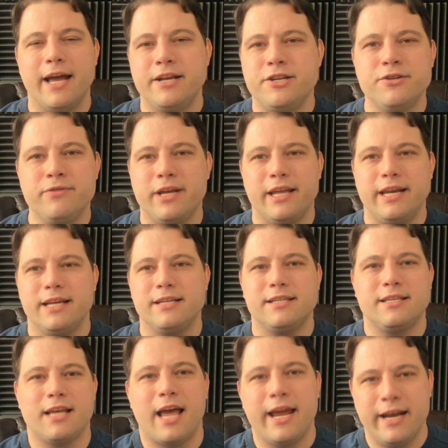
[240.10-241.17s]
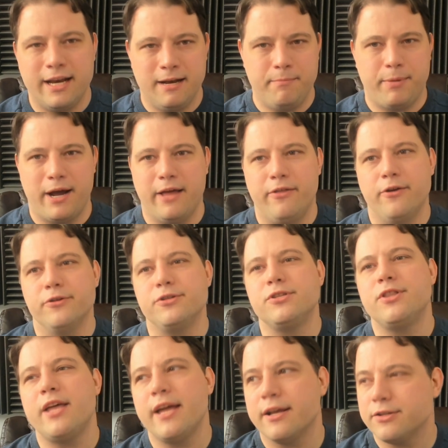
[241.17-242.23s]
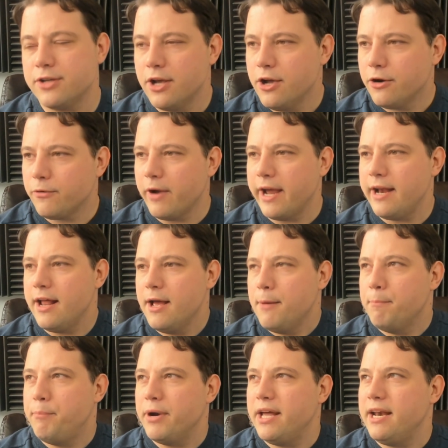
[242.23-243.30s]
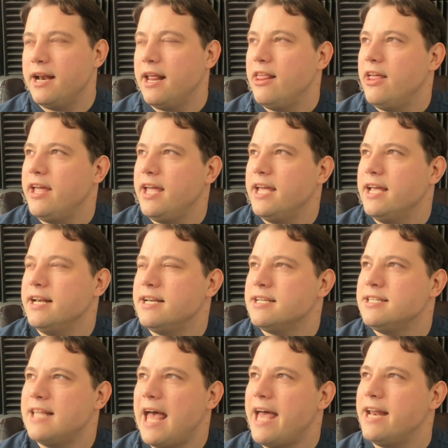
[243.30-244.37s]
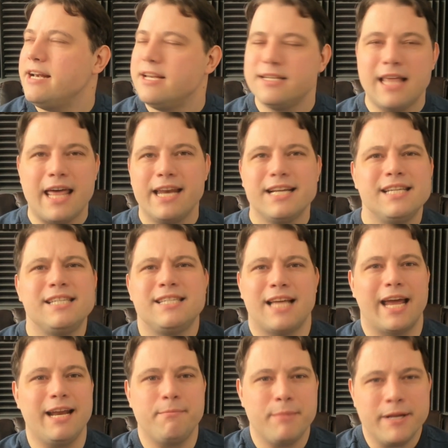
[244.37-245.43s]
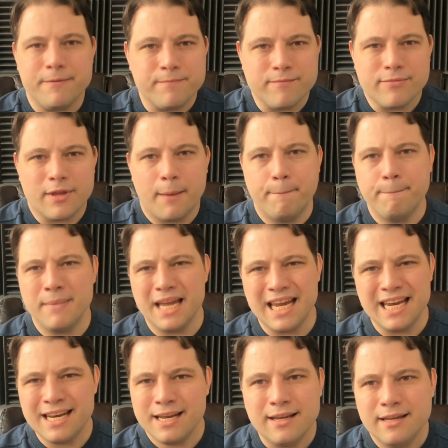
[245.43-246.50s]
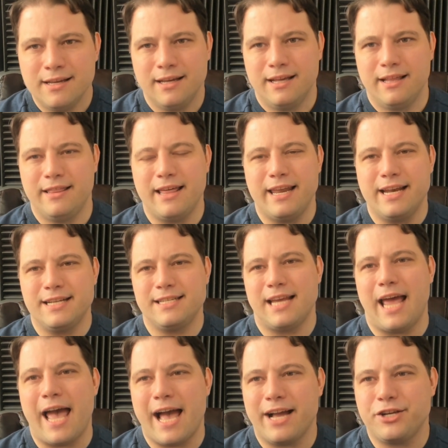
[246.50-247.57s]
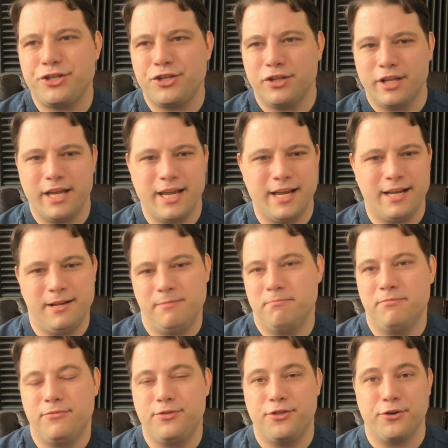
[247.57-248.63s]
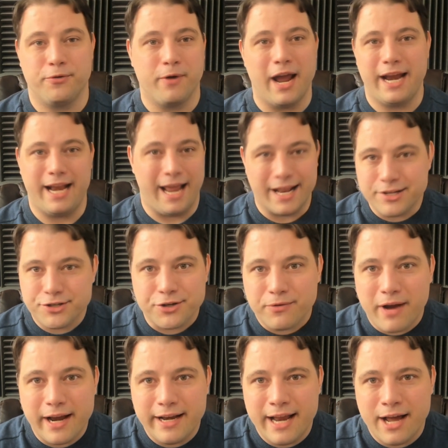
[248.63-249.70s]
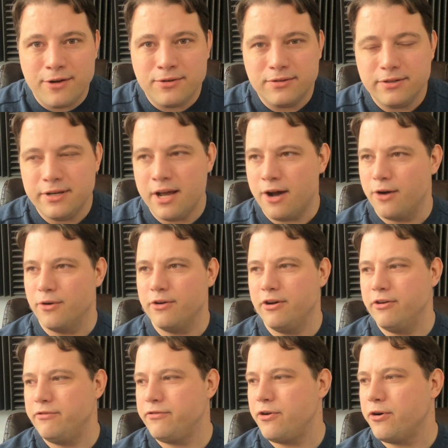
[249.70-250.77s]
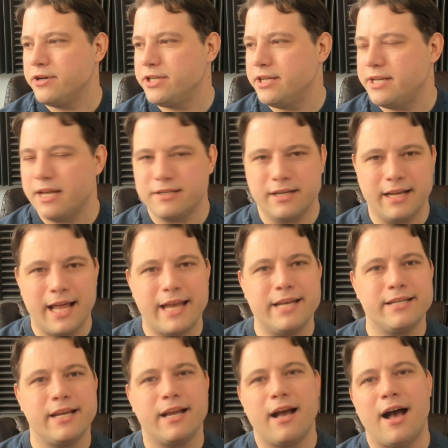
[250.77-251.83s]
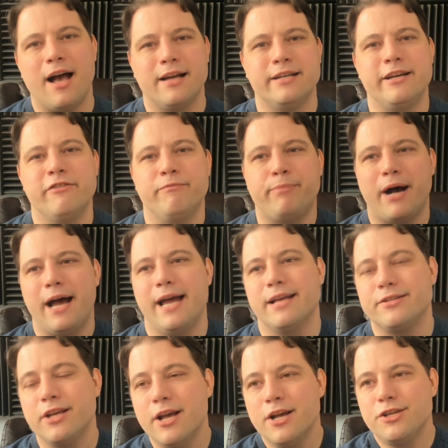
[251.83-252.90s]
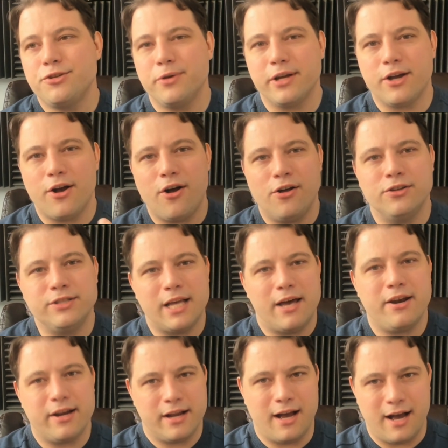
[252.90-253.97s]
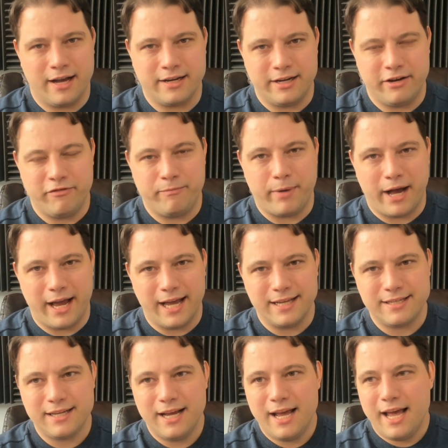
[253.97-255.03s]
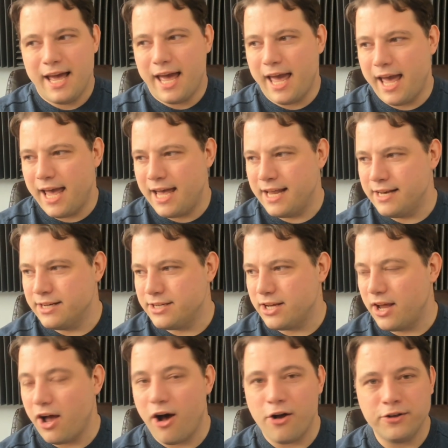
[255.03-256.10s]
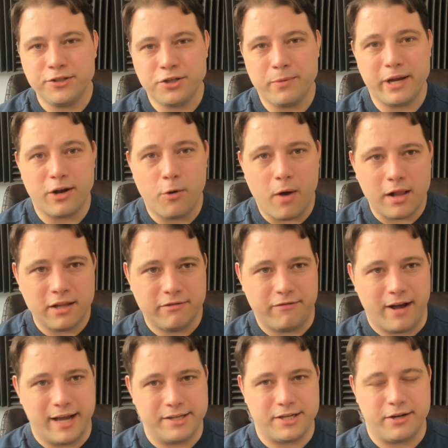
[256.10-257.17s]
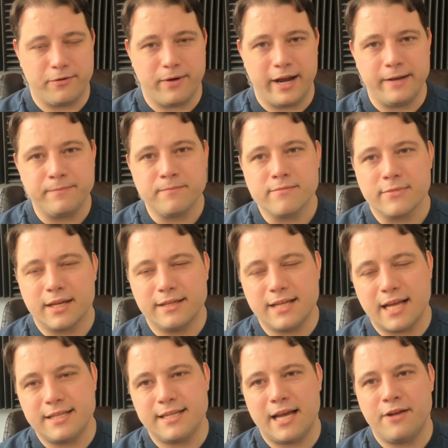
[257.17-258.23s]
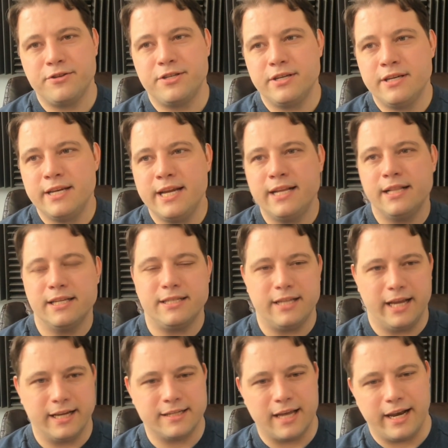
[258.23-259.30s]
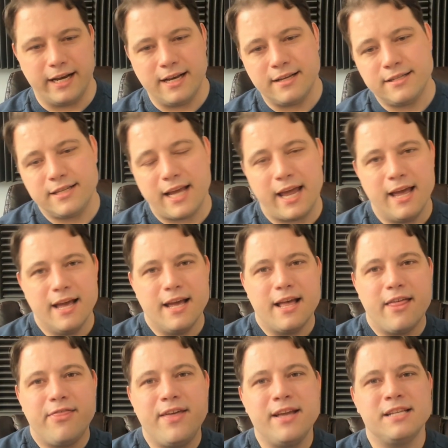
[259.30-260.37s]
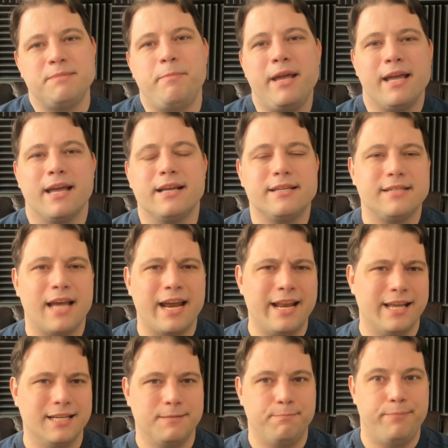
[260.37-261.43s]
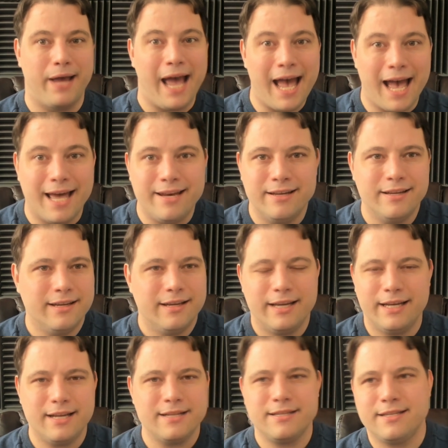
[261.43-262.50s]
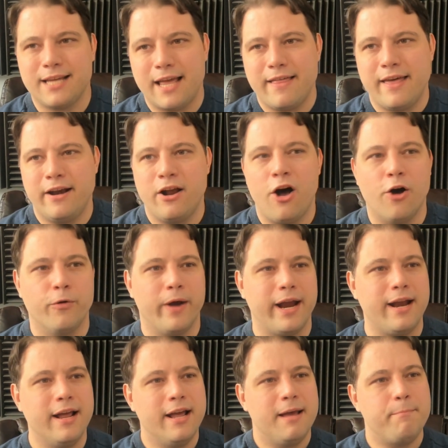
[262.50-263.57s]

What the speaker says: do get excited by those things, right? But does that excitement mean that it's actually the right answer right now? No, of course it doesn't. That is a cognitive bias. So it calls out a cognitive bias, and also it qualifies it, right? Because that sounds needlessly exciting. It doesn't say things being exciting is bad. It doesn't say that at all, right?